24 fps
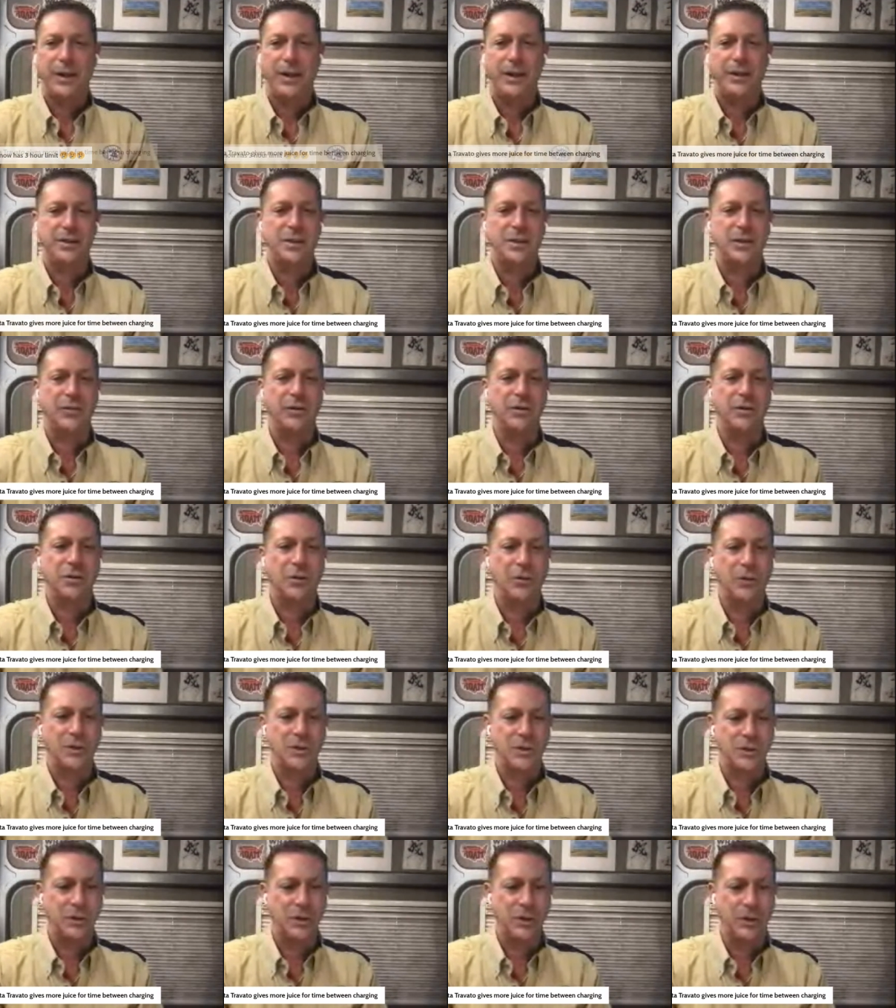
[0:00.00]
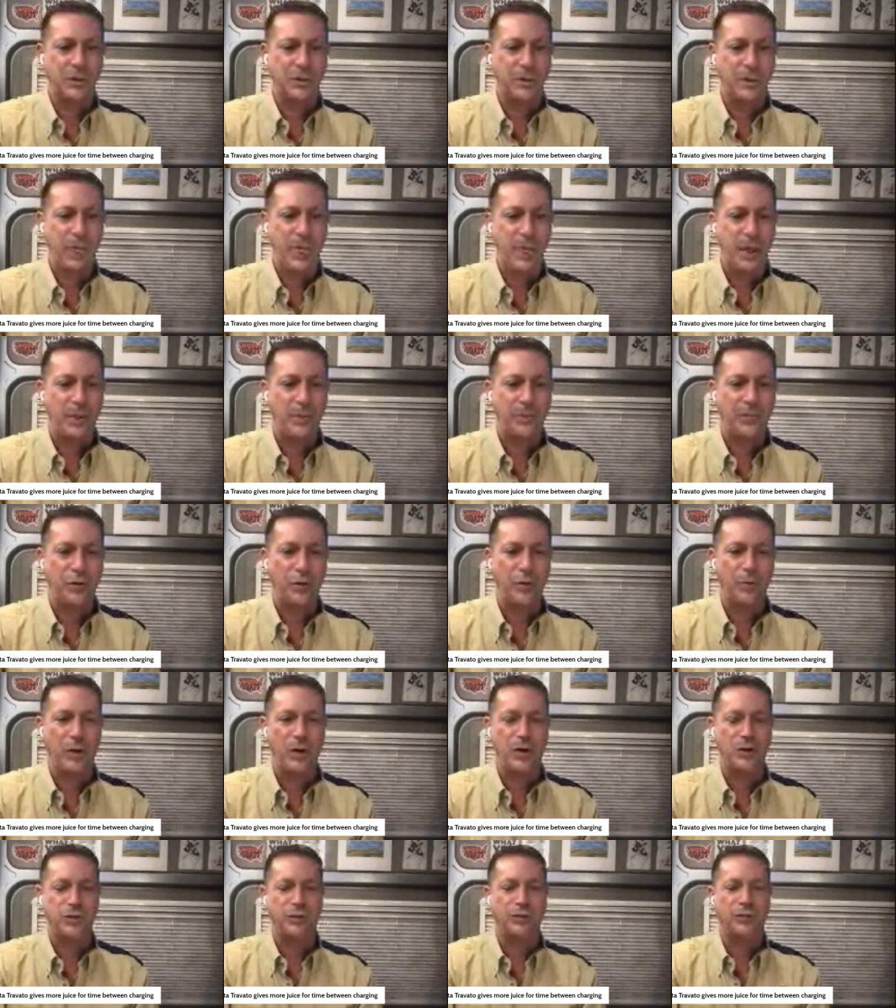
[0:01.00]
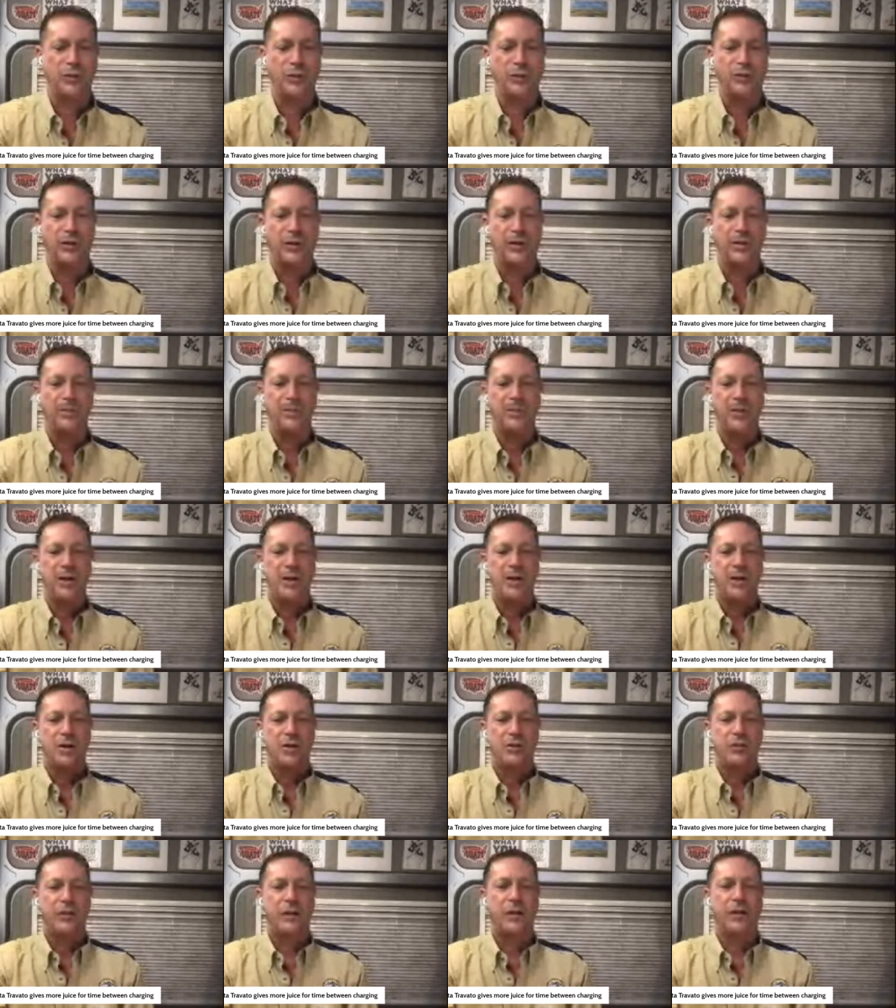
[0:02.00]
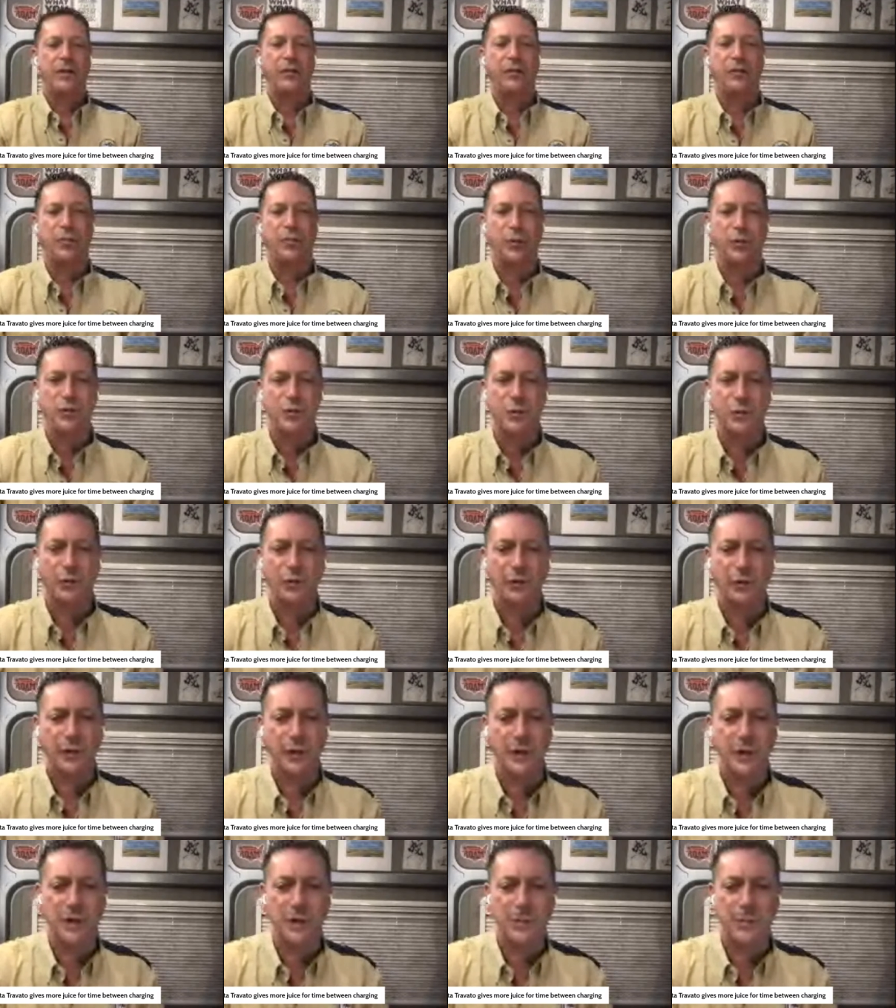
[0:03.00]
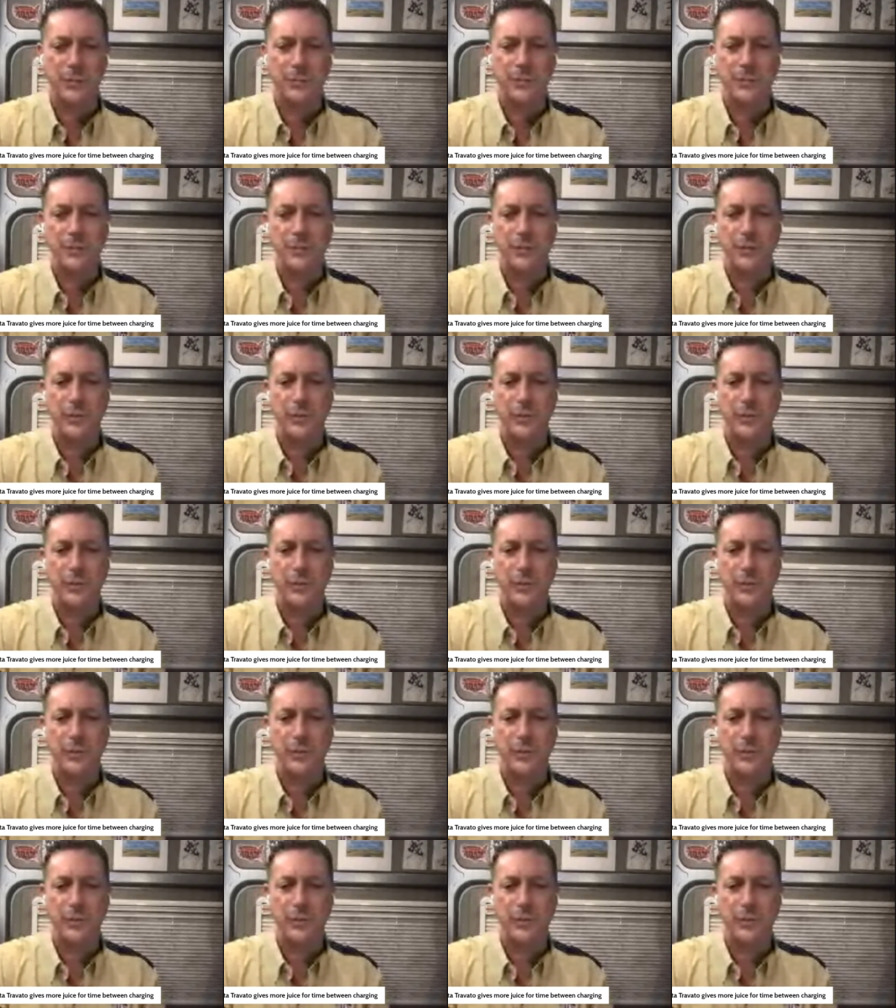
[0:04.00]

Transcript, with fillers: And Steve also wants to know now the four module Volta probably gives more juice um,